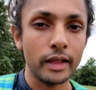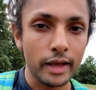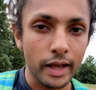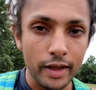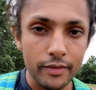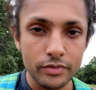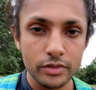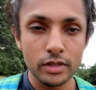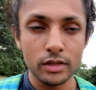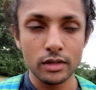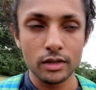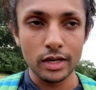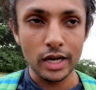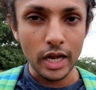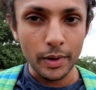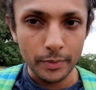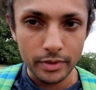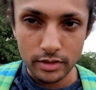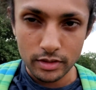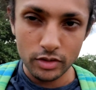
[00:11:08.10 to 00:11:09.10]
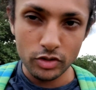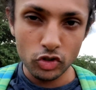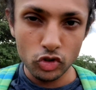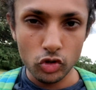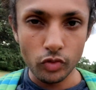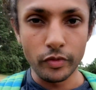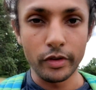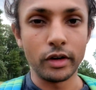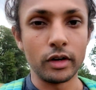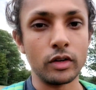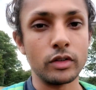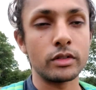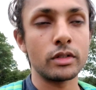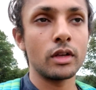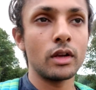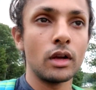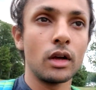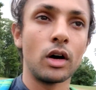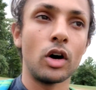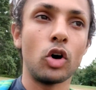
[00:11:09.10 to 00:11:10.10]
I've seen comments on YouTube videos,
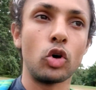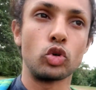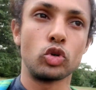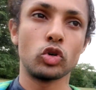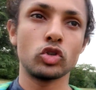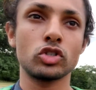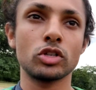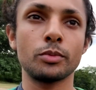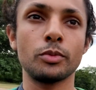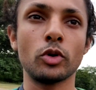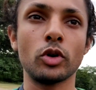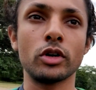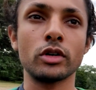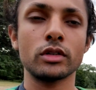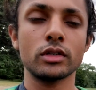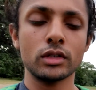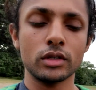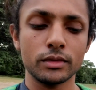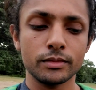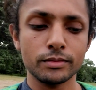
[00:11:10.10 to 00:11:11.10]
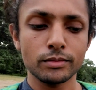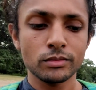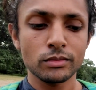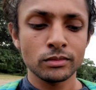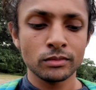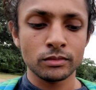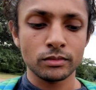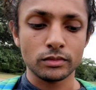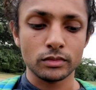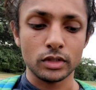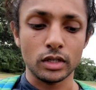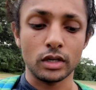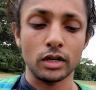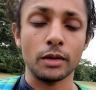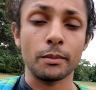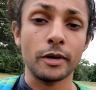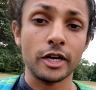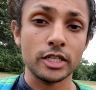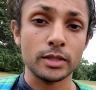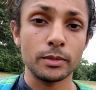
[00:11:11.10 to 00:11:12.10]
oh, don't support
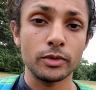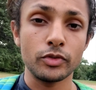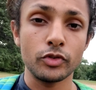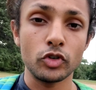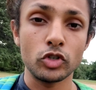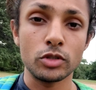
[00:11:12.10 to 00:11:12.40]
Impossible Foods